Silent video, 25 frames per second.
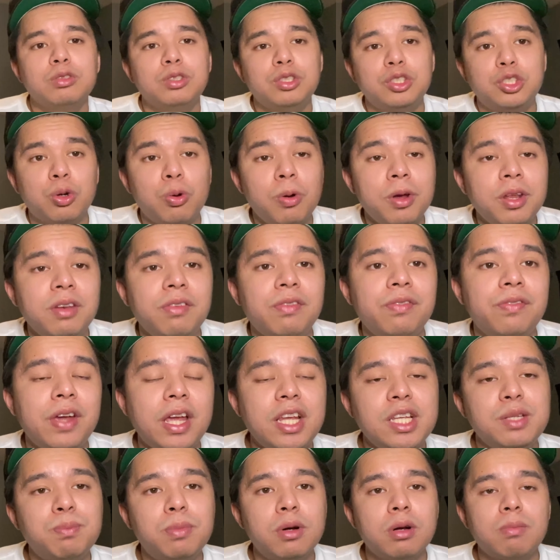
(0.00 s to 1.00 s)
join
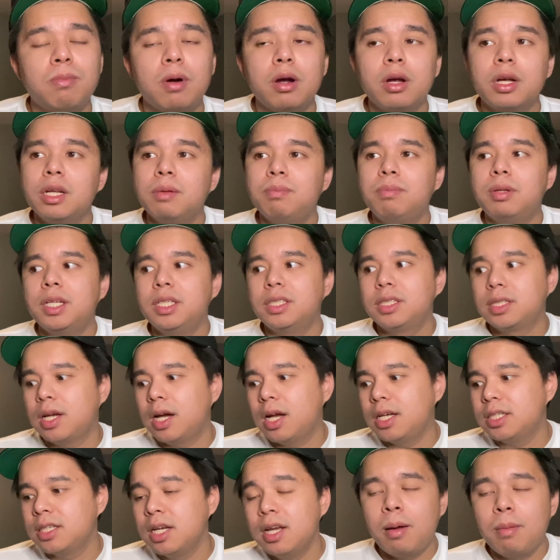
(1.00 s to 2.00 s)
Facebook Marketplace,
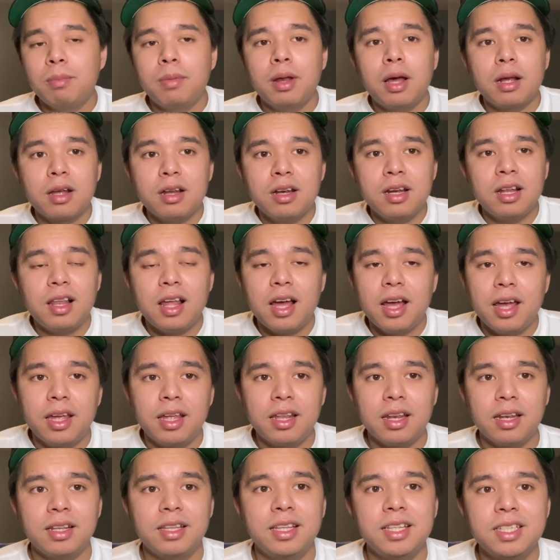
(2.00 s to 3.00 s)
guys. I'm not gonna lie,
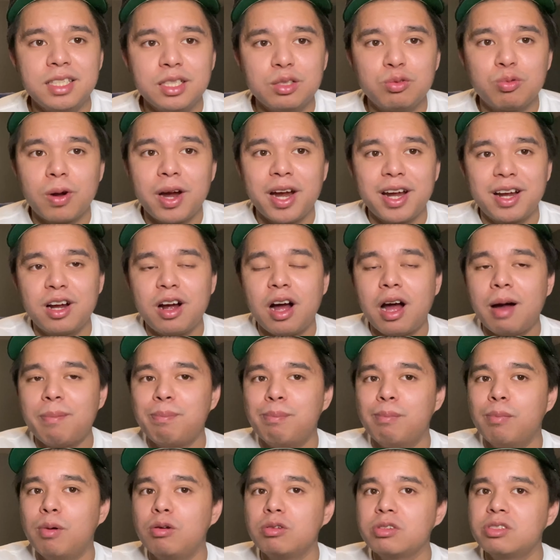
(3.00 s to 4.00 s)
this is where I cop
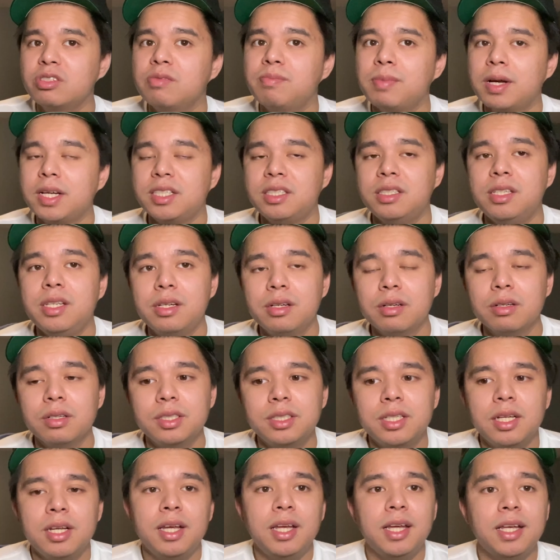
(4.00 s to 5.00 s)
most of my
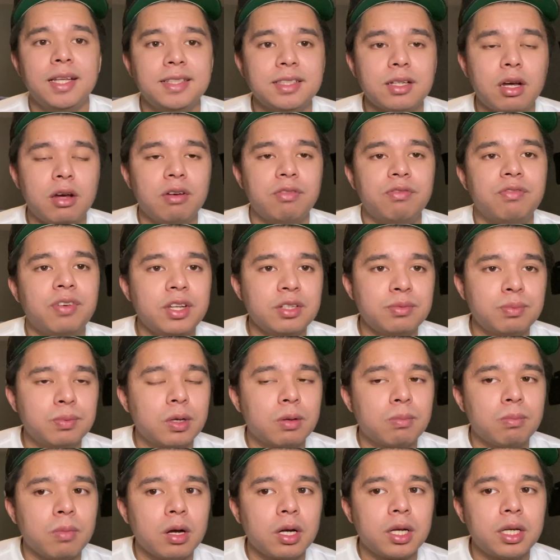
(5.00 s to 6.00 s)
sneakers, is off
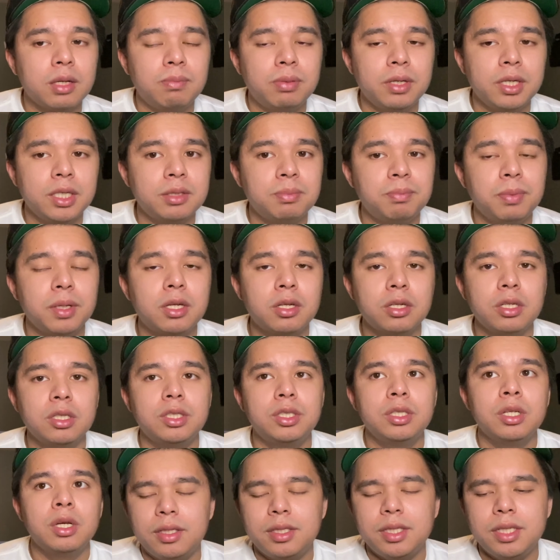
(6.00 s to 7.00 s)
Facebook Marketplace,
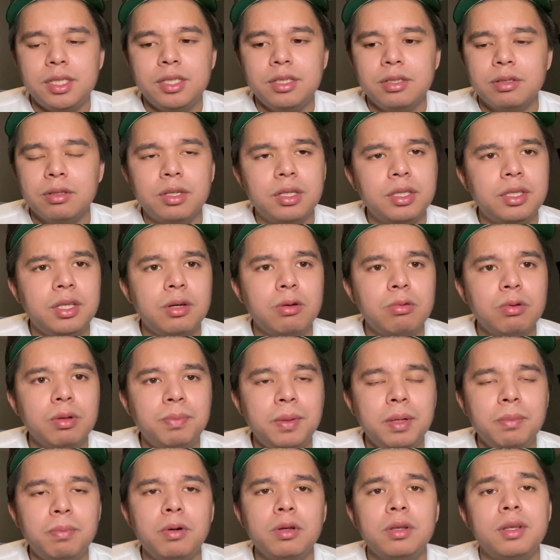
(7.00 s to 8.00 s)
because it's easier to deal with
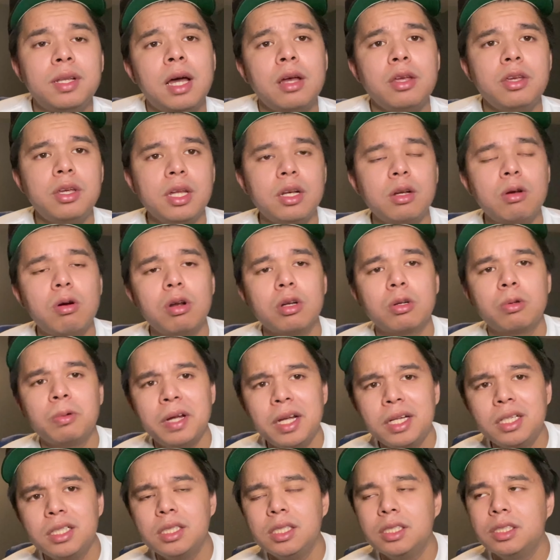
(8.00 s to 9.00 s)
people. Now you can go on
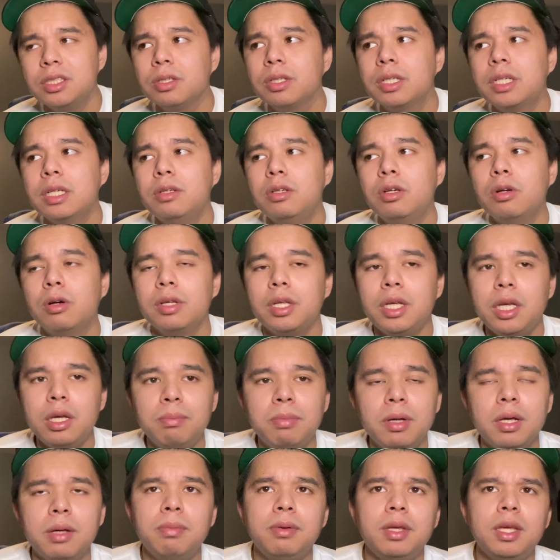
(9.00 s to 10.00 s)
Craigslist or you can go on
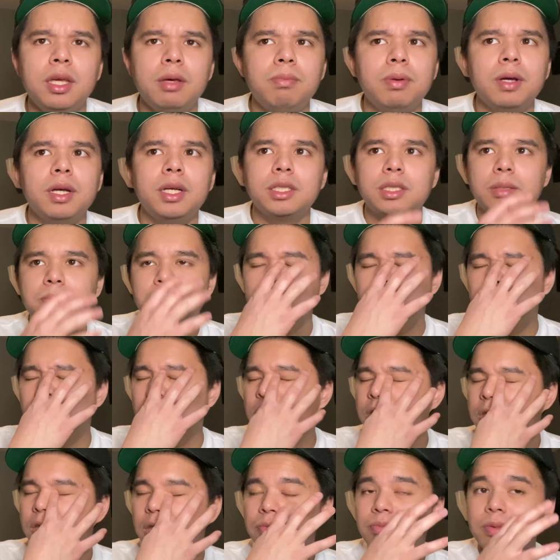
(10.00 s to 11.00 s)
eBay. eBay is a bit more
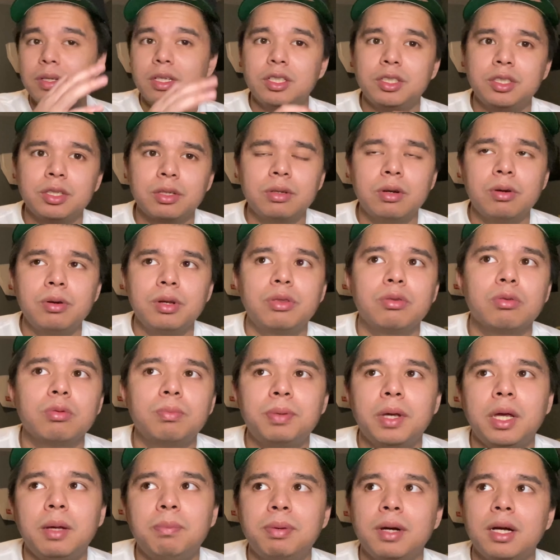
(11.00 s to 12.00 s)
safe because you're going through
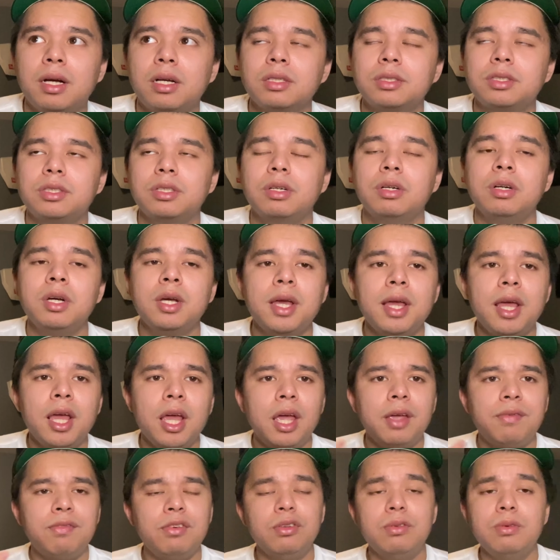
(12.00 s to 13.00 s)
PayPal, so
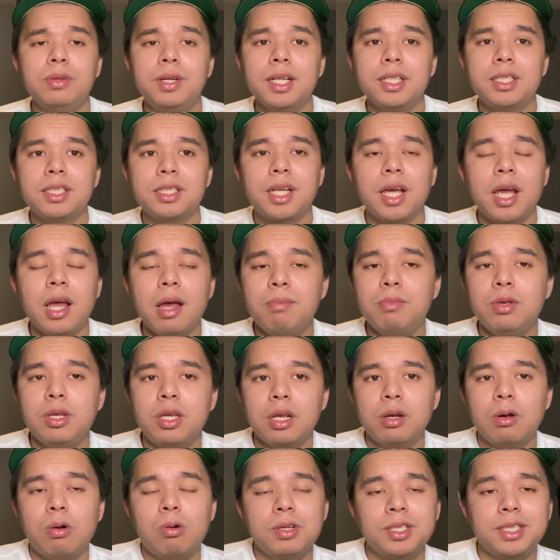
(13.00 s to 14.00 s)
if you do get scammed, you
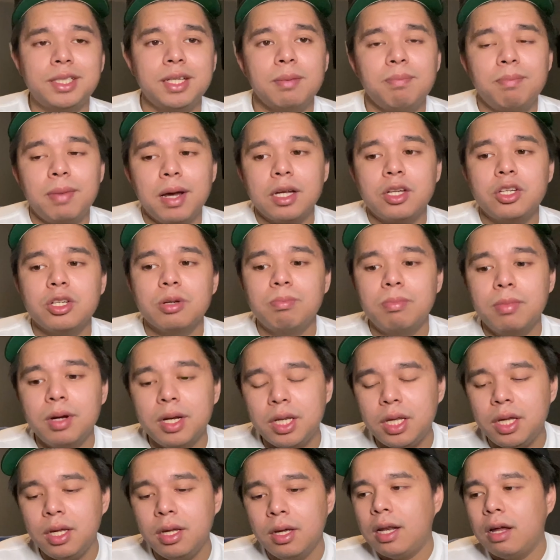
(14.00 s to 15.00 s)
can always get back your
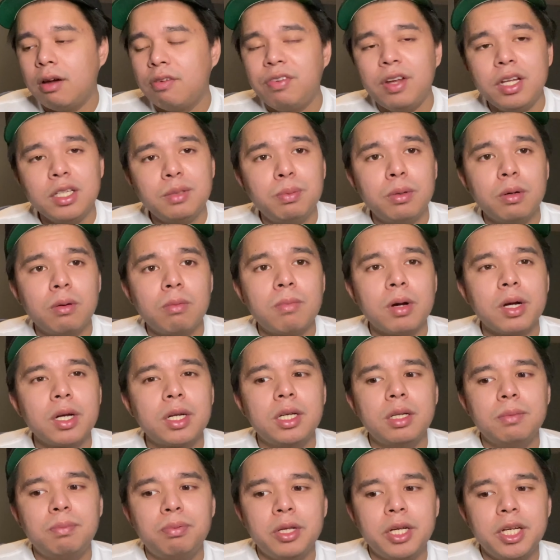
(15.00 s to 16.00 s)
money. Now, Facebook
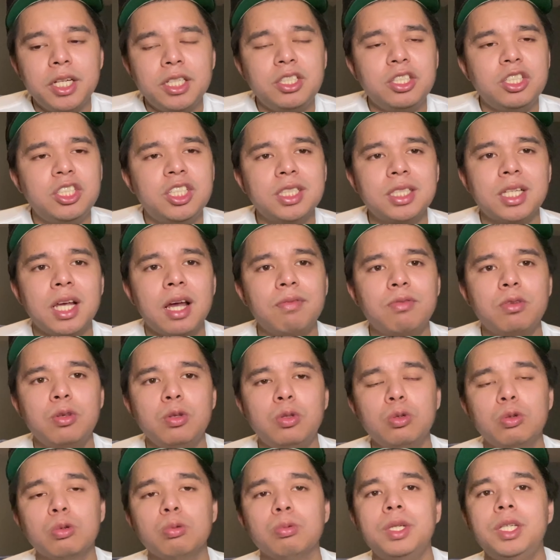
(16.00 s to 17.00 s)
Marketplace, you just have to
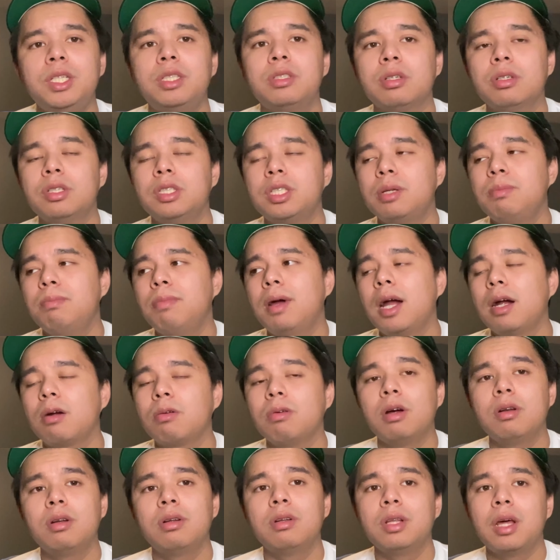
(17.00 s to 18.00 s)
do research and
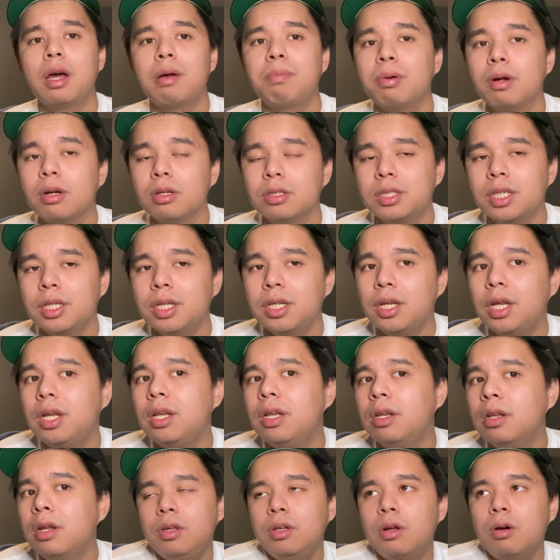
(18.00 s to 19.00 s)
background on that person,
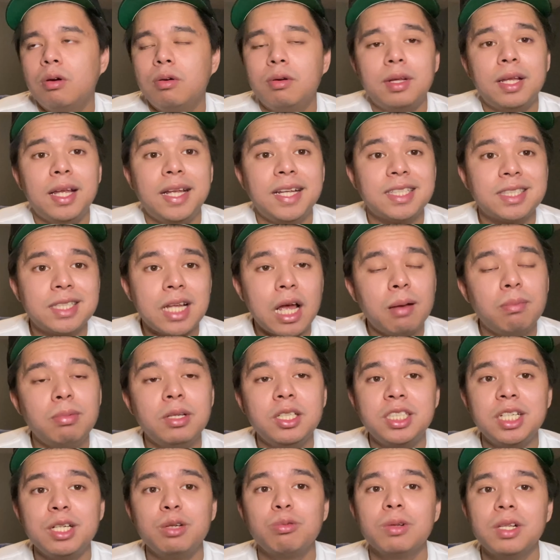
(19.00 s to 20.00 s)
and
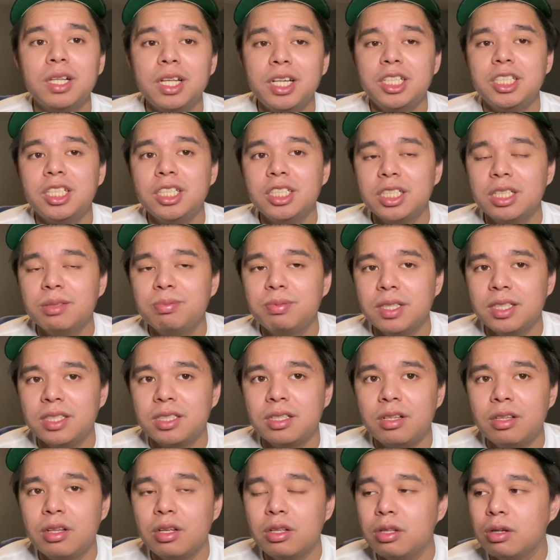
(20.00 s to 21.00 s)
establishing relationships is
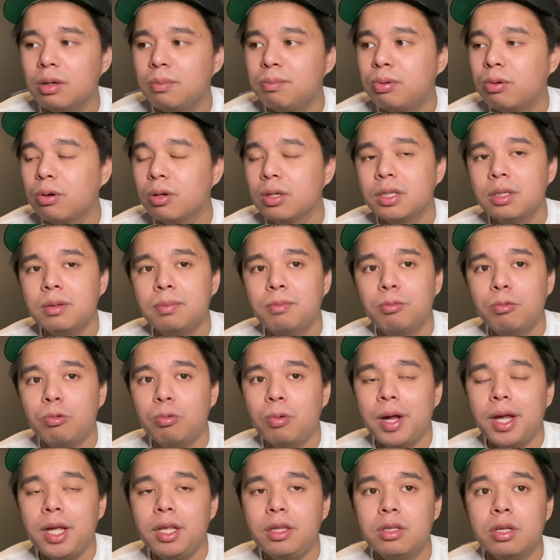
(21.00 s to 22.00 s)
another important
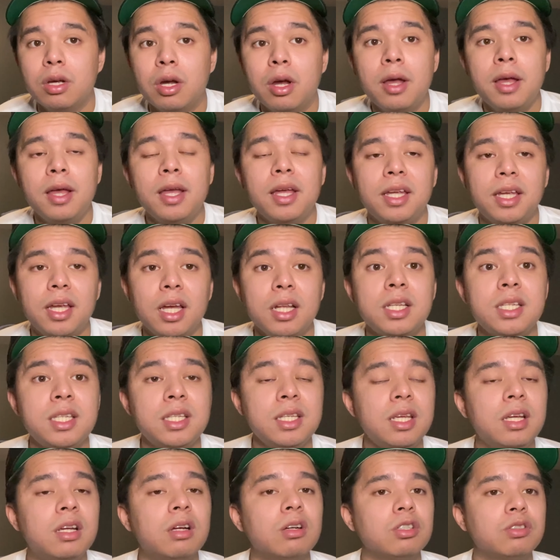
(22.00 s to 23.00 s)
way to get
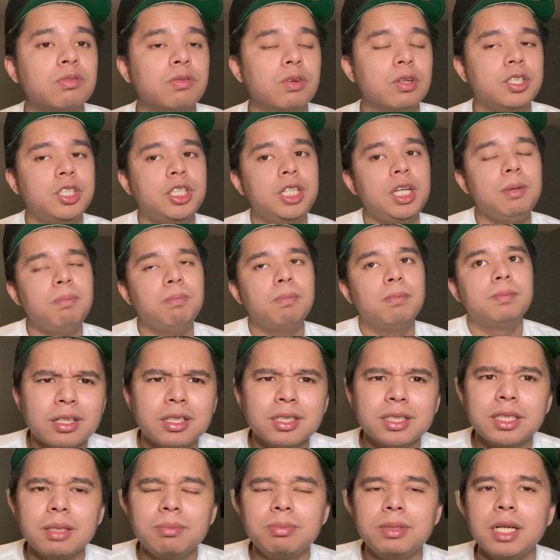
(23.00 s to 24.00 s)
sneakers for cheap,
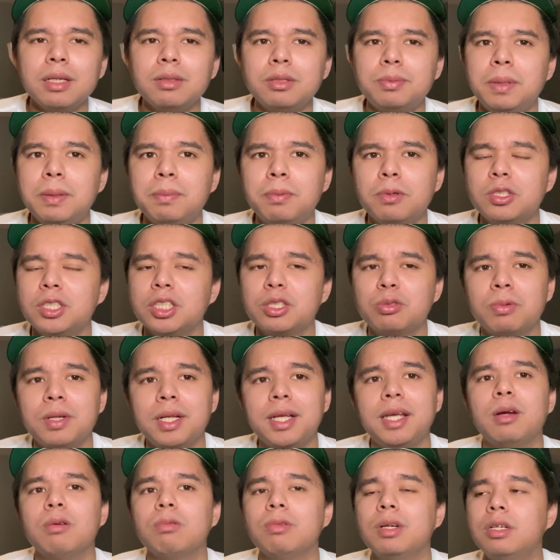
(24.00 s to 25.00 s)
because sometimes people just want
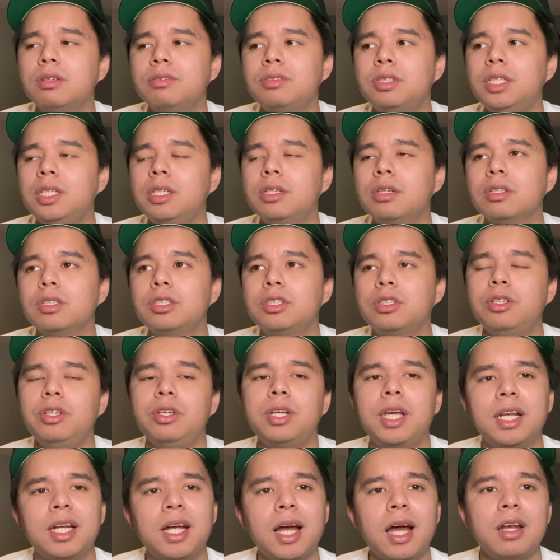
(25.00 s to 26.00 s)
to get rid of sneakers, so you
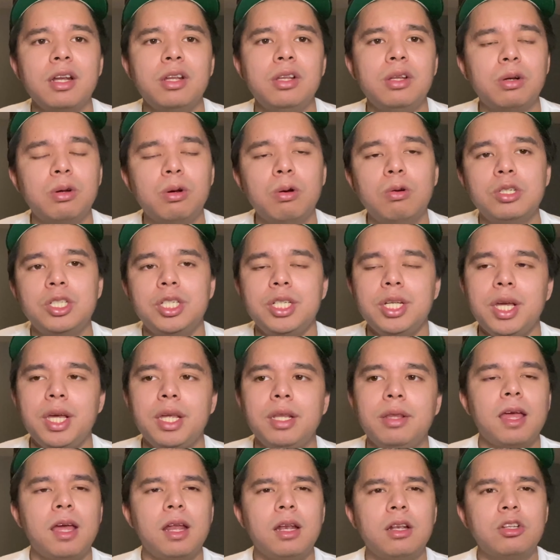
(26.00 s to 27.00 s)
can kind of negotiate
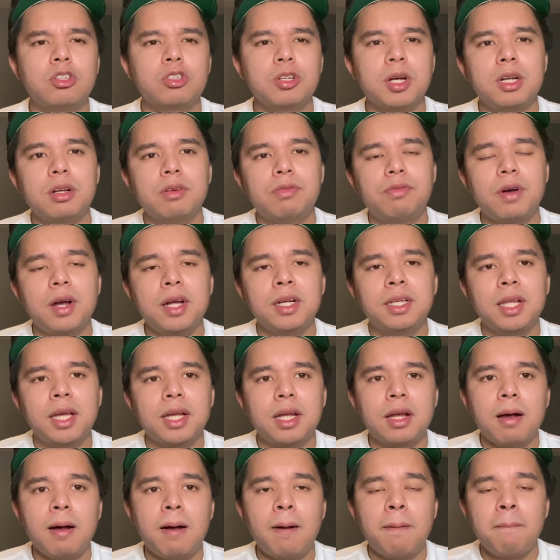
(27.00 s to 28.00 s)
and try to find
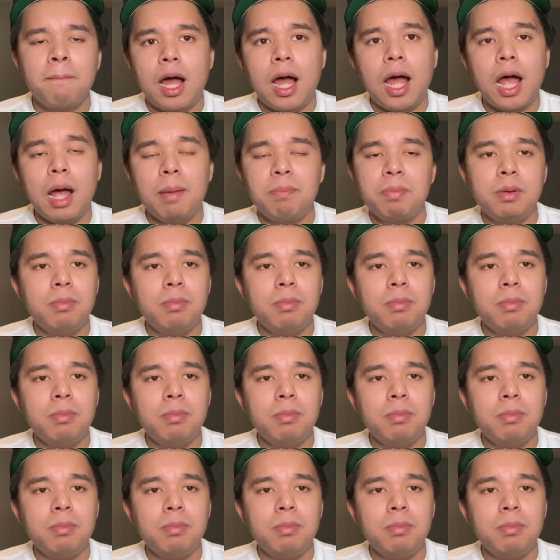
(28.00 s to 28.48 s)
like a happy